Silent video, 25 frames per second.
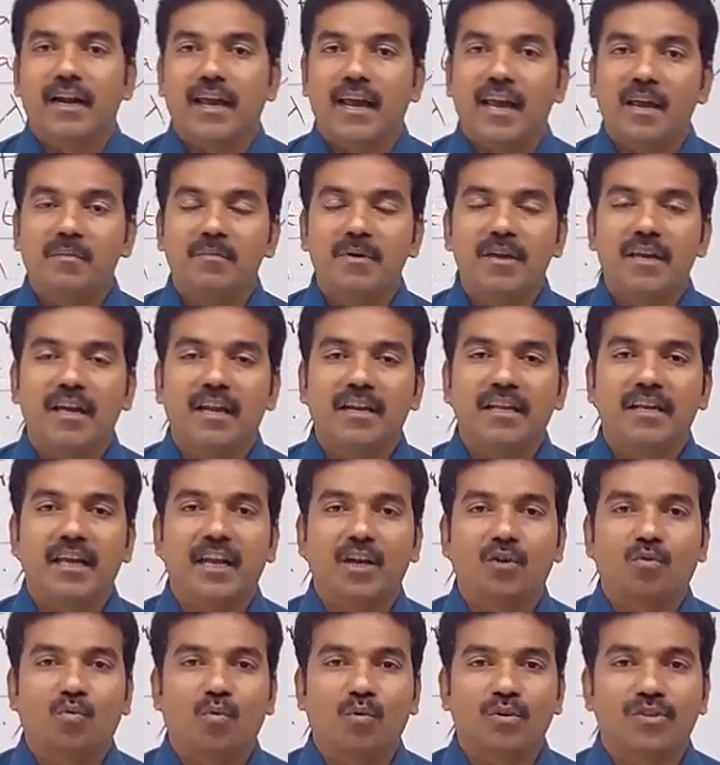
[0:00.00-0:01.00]
Let A be
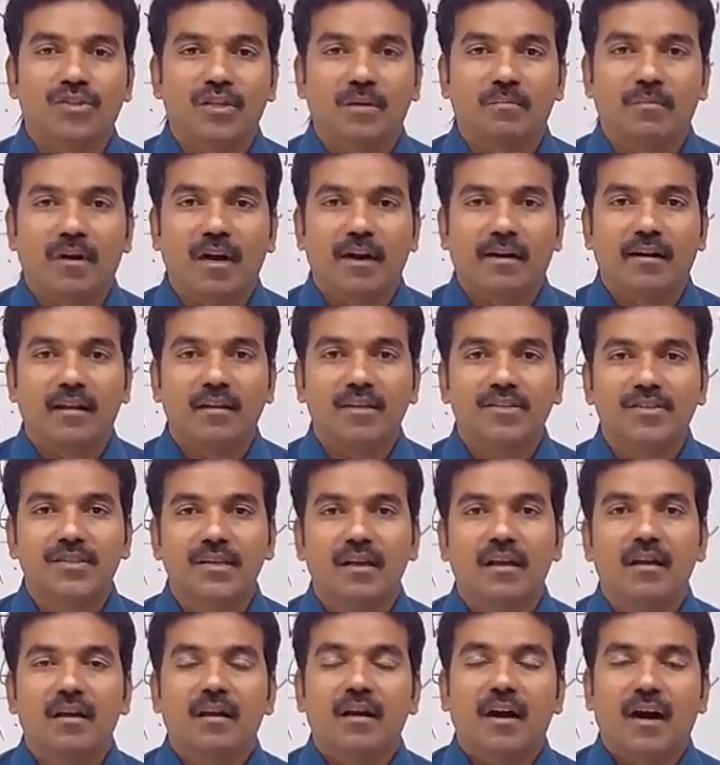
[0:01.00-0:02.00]
any n cross n
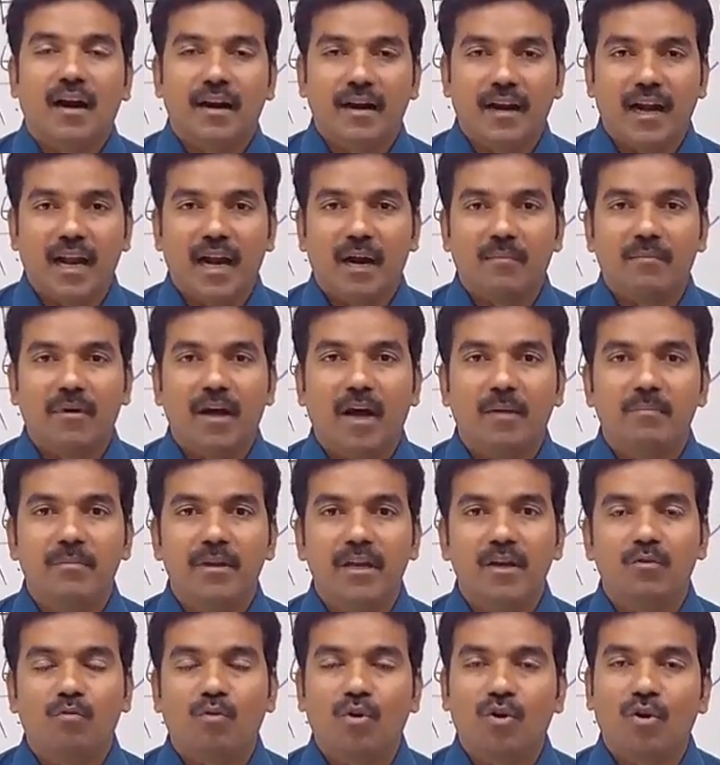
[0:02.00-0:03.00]
matrix and
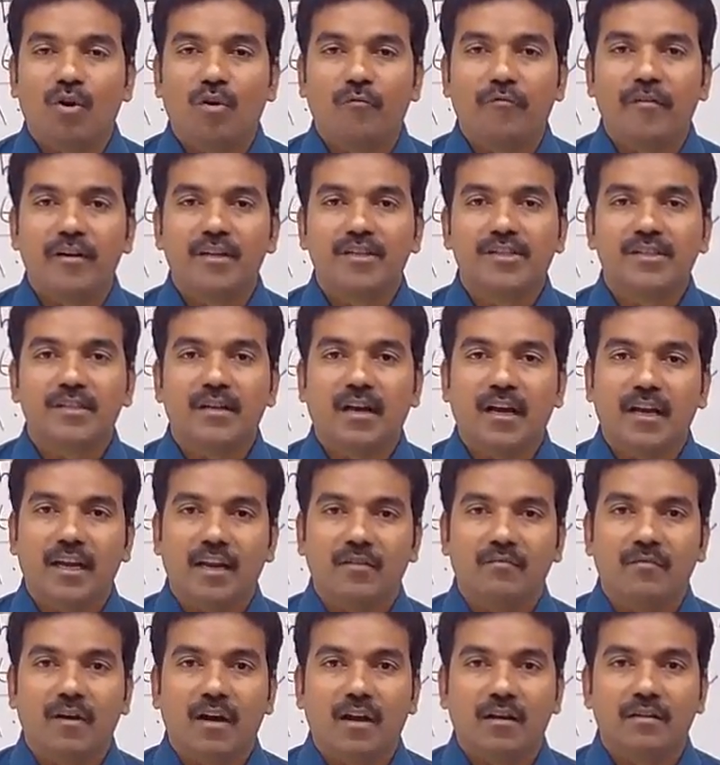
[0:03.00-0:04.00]
lambda be one of its
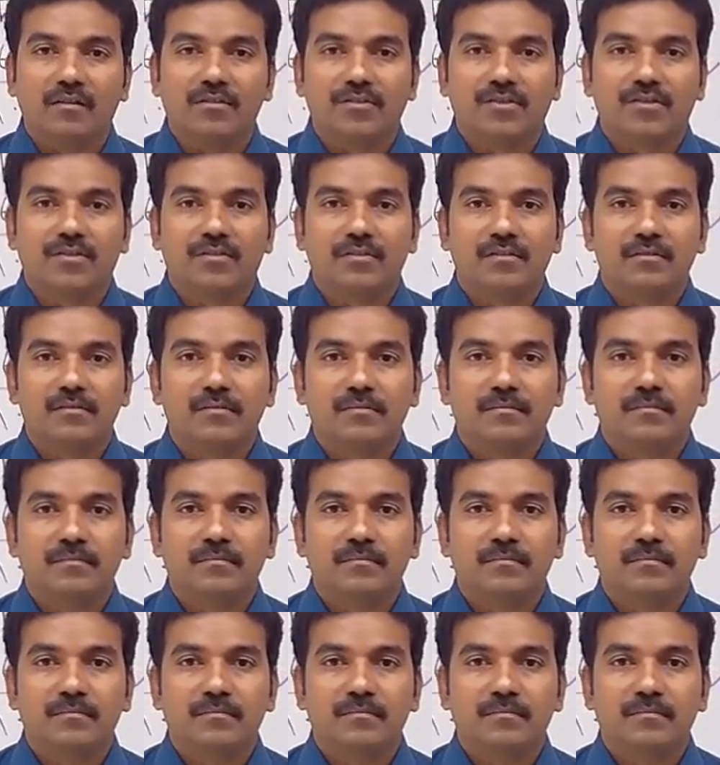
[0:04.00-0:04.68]
eigenvalues.